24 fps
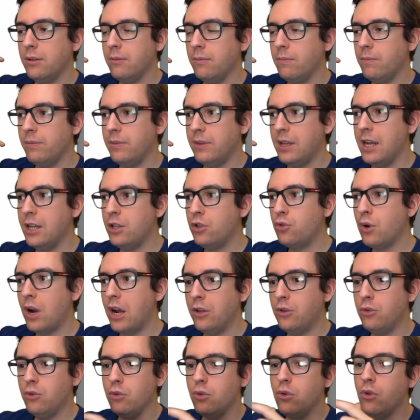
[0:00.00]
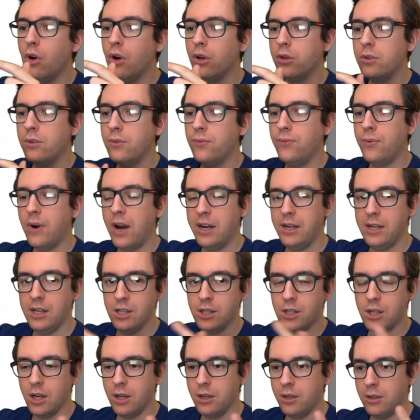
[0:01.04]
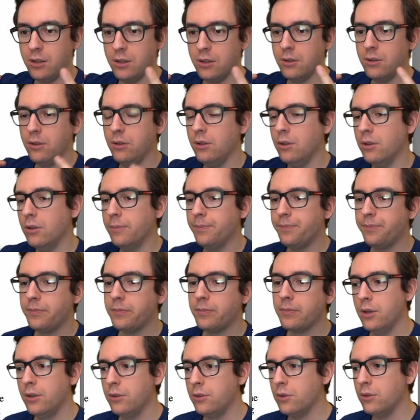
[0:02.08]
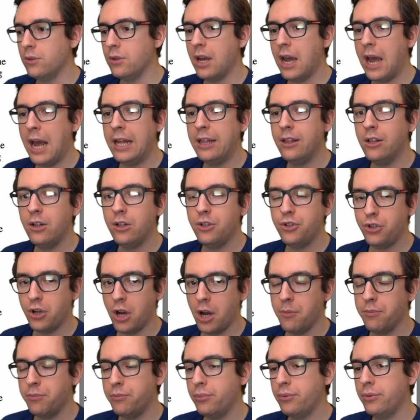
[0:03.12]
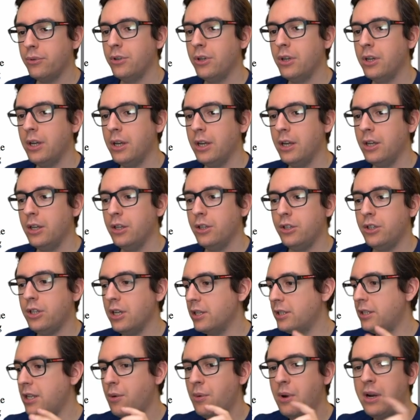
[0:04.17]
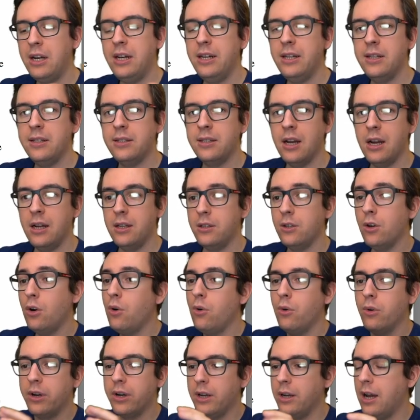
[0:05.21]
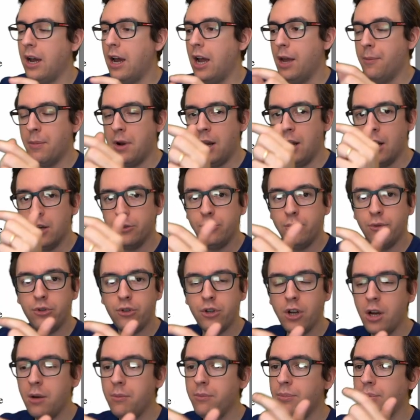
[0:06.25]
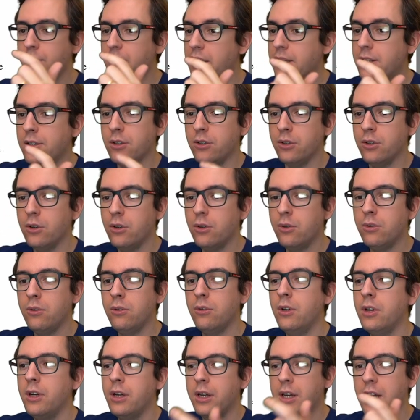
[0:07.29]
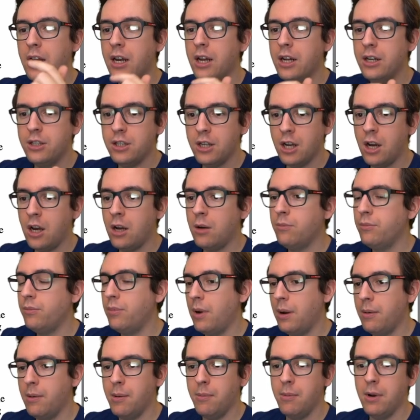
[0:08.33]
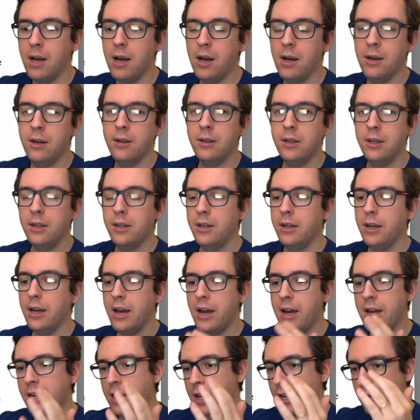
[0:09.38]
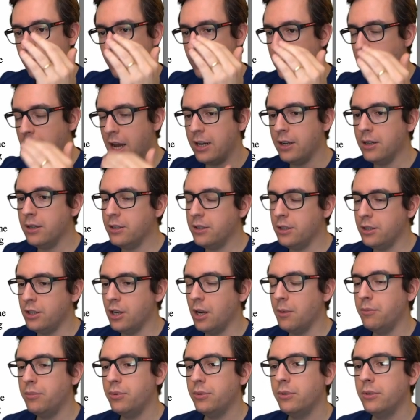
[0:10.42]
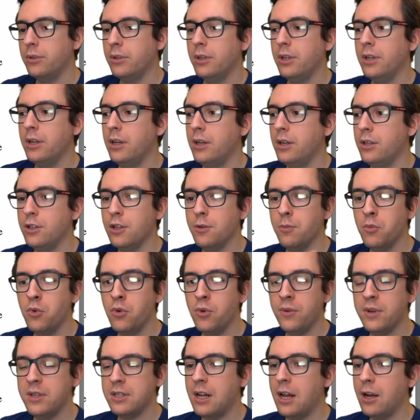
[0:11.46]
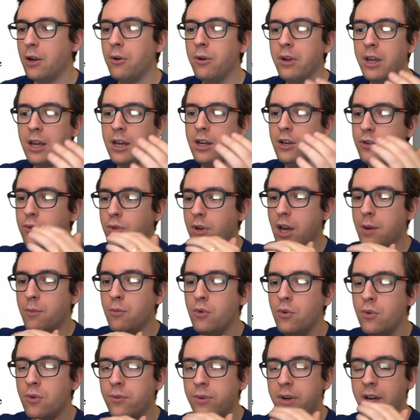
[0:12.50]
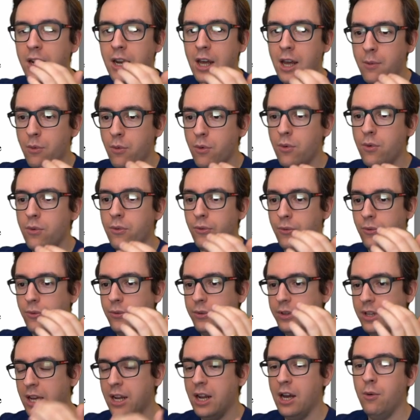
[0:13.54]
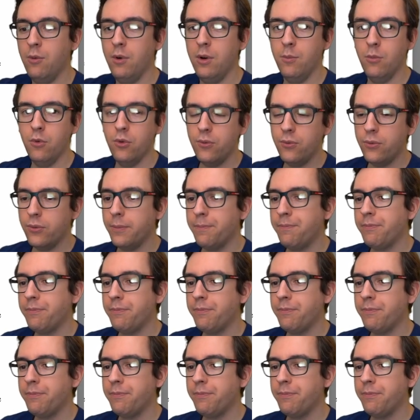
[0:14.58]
they try to not fight each other, you know. So the handle jump just directly decides, oh, am I allowed to jump? Yes or no? Can I jump? Blah, blah, blah. And then we handle the jump. The move is like, okay, should I move? Can I move? Then I will move.